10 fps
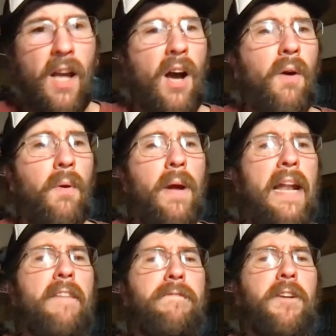When
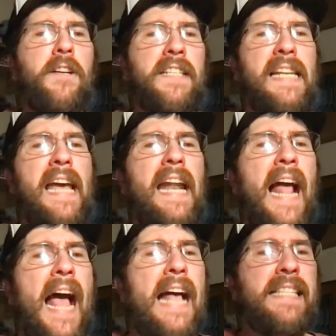I first laid
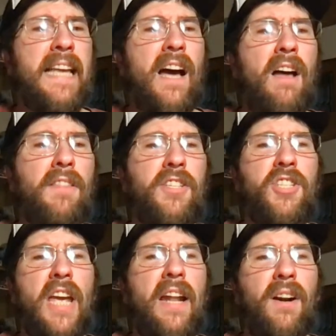eyes on the
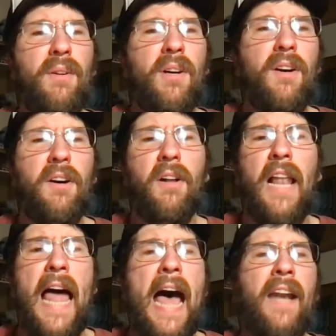general,
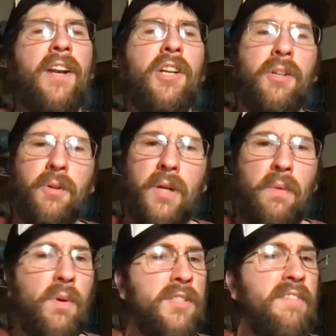I knew he
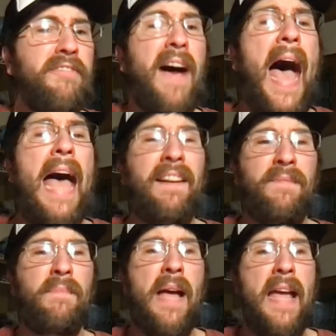was a fighting
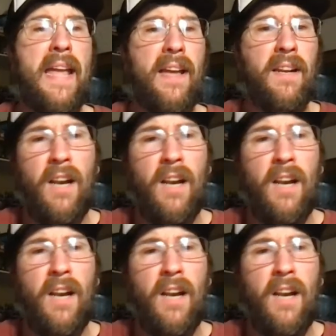man.